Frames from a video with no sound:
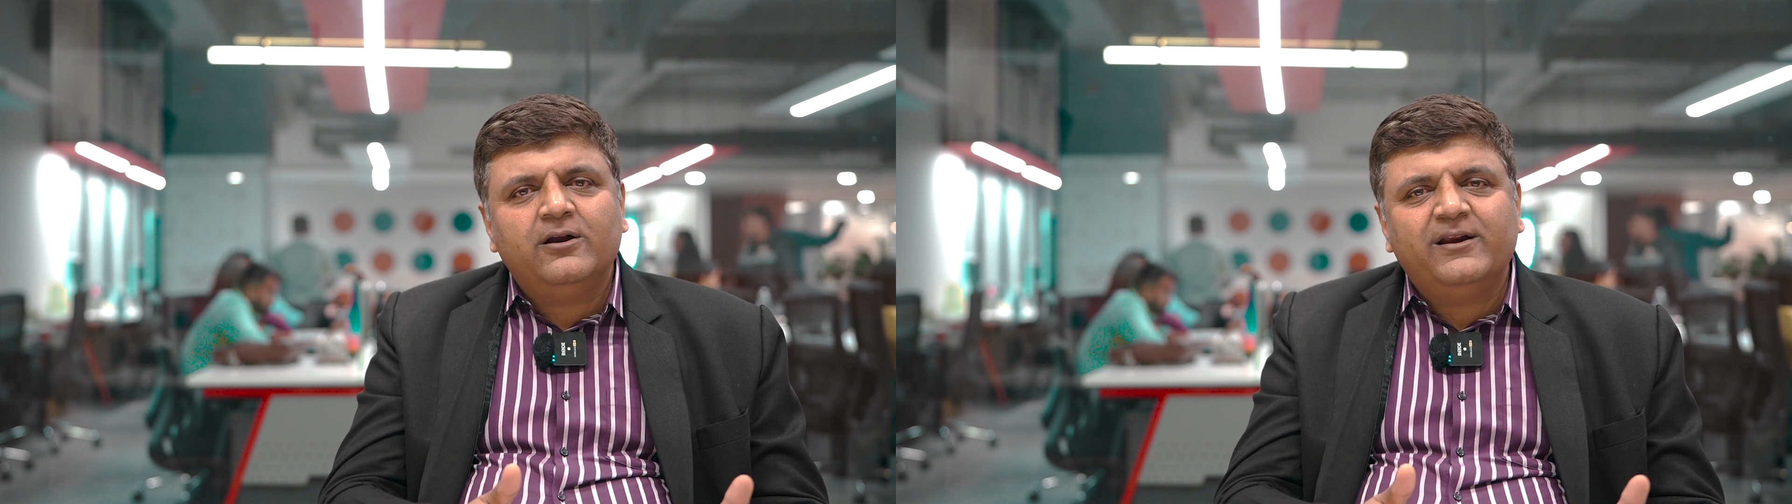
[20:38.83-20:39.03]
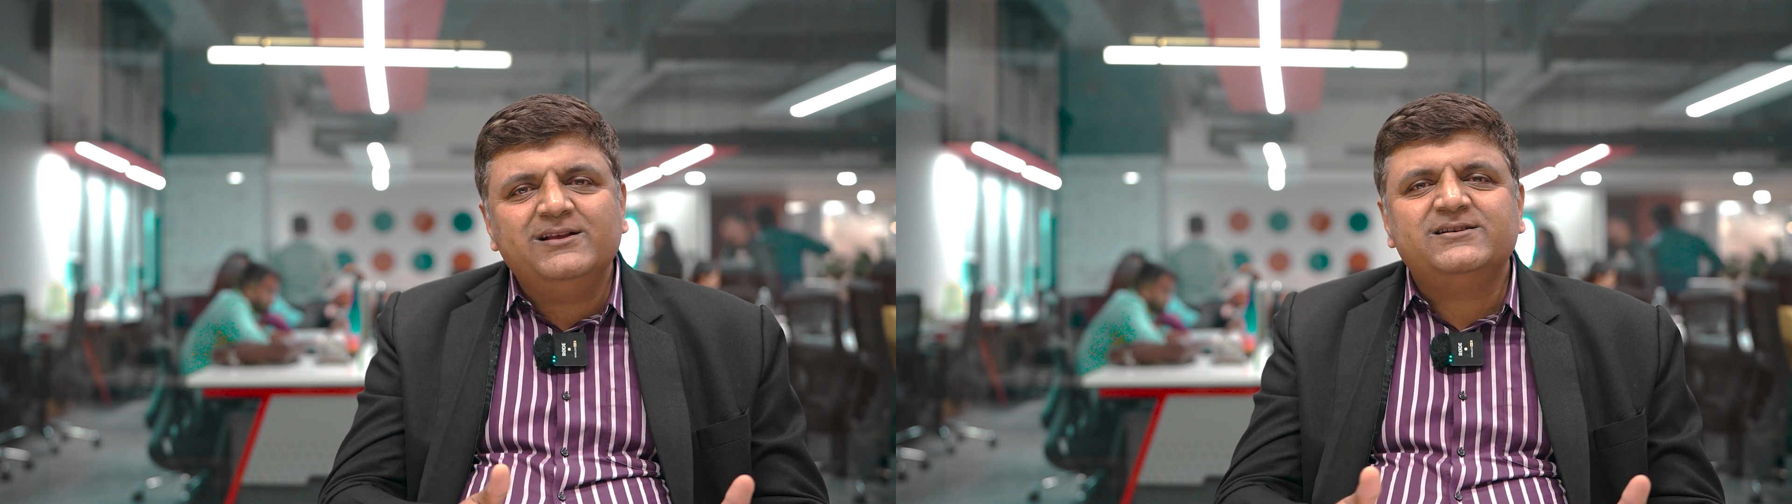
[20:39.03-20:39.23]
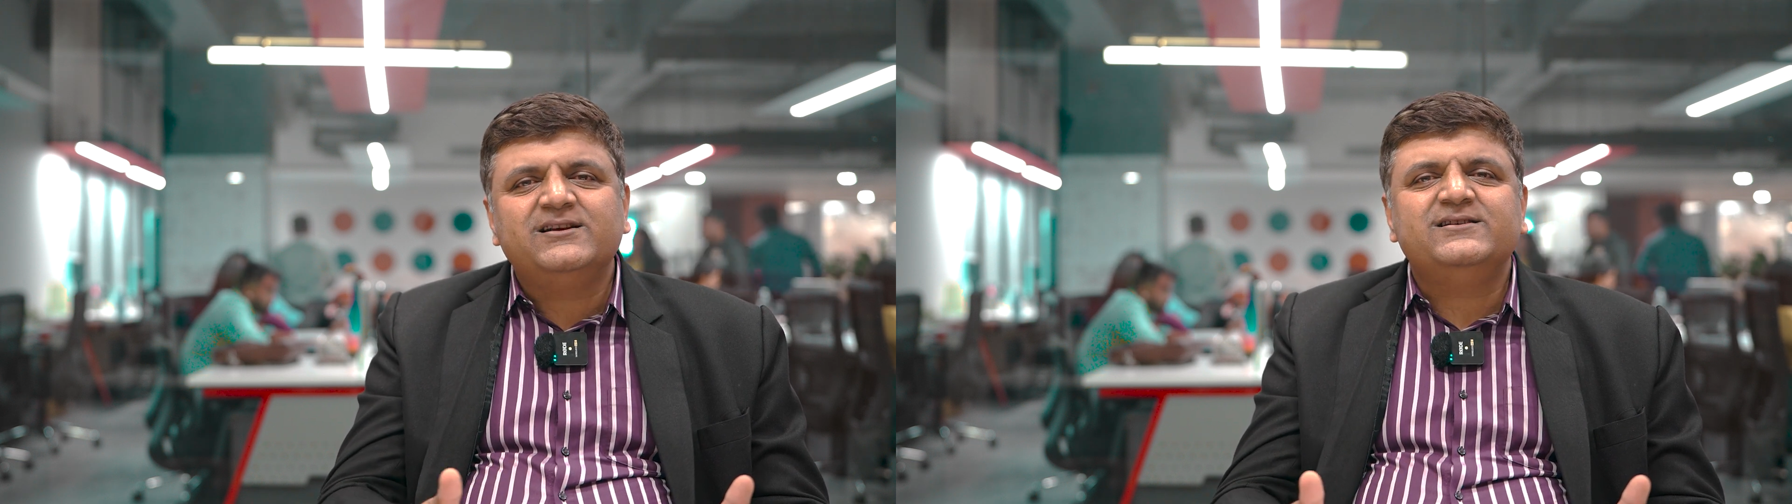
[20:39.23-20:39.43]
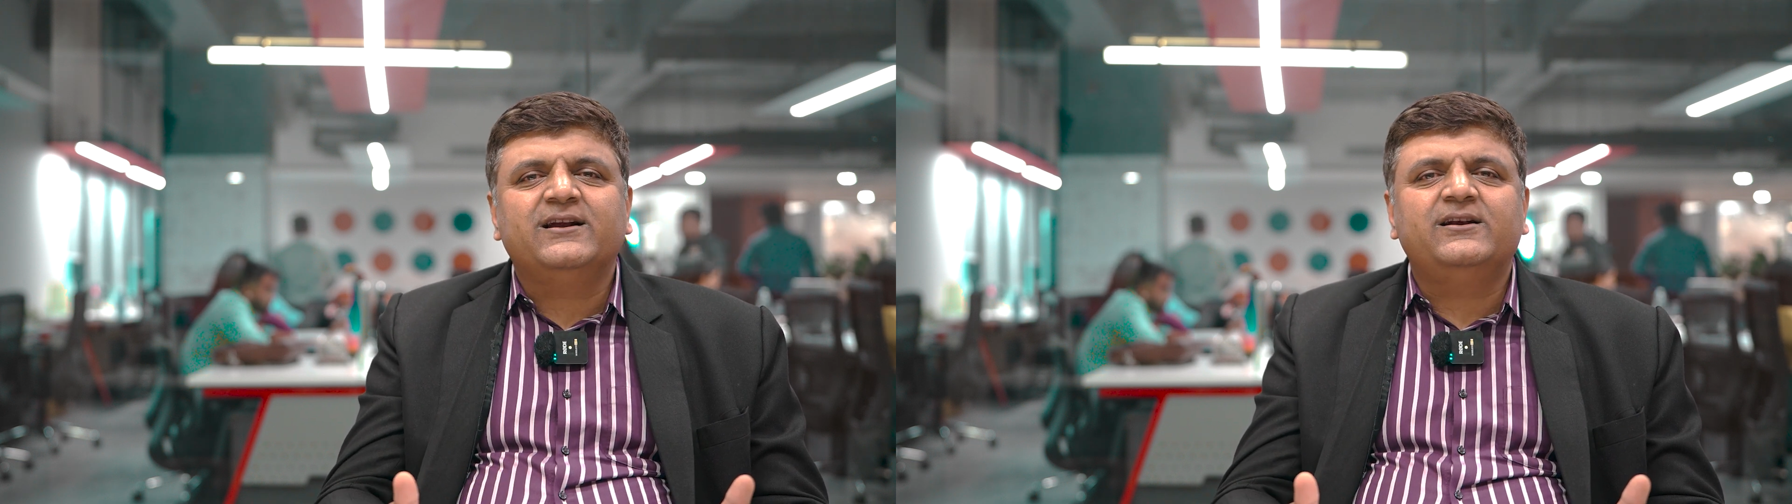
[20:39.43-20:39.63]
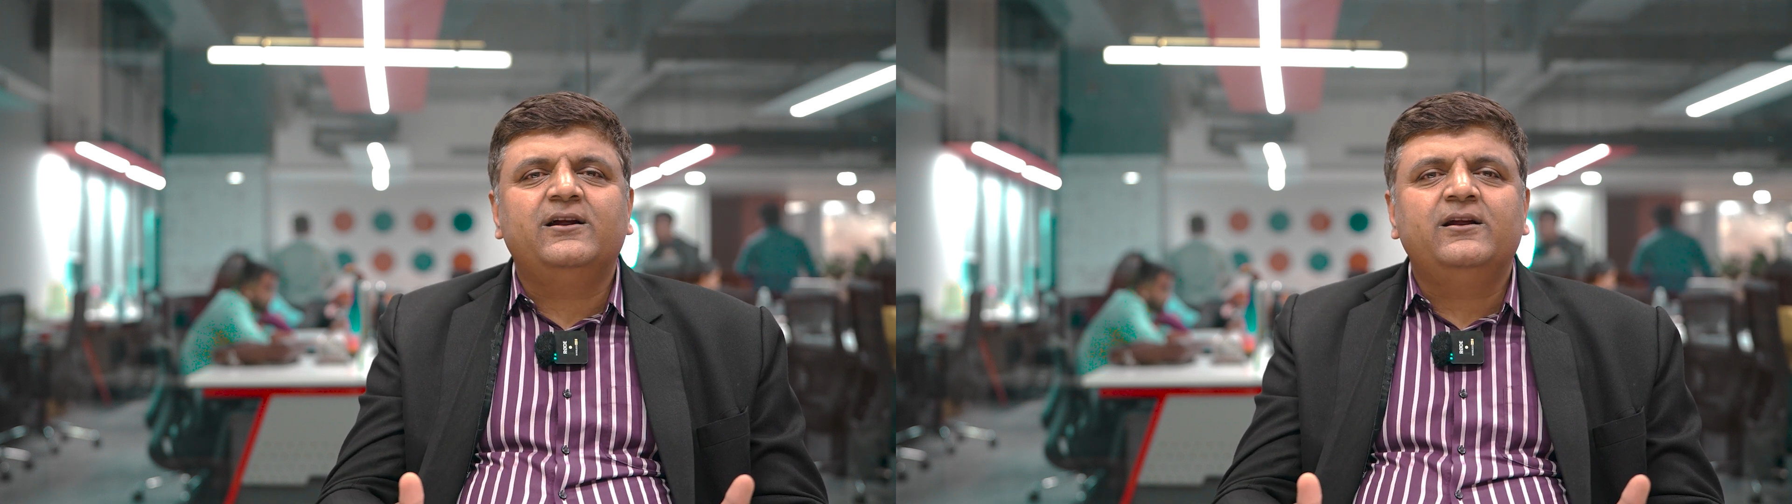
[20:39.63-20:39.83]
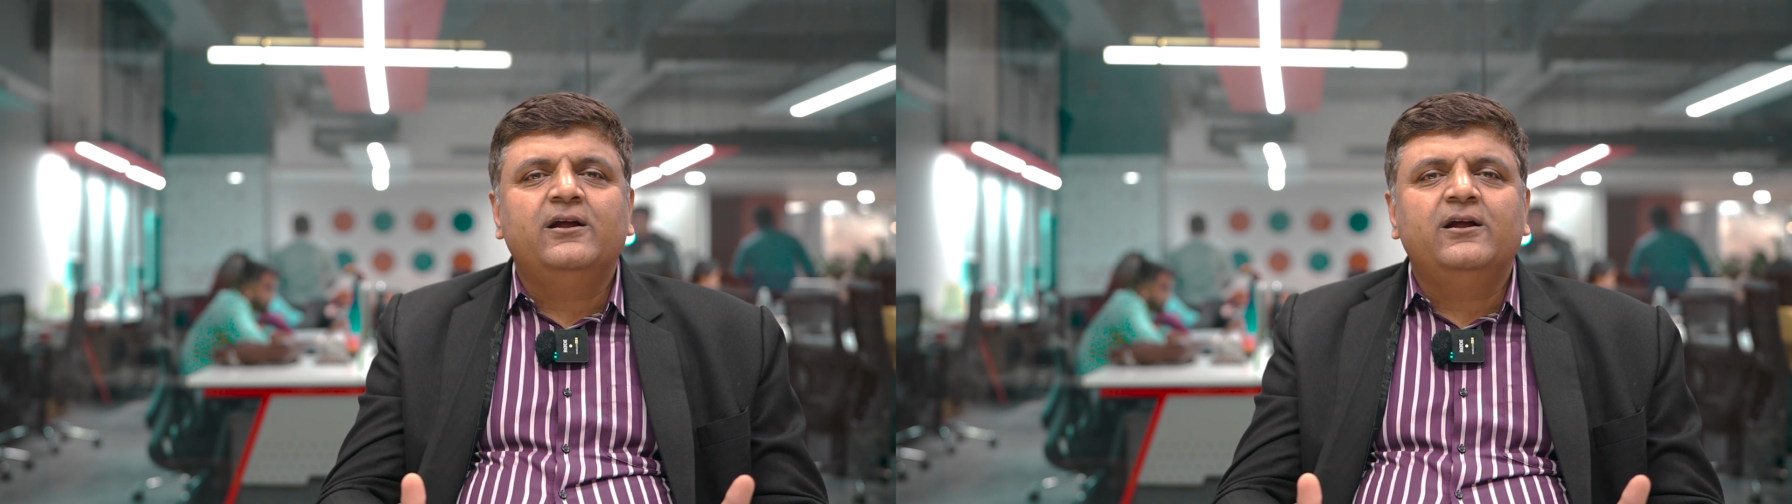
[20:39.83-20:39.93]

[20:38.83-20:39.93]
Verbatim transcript: real estate sector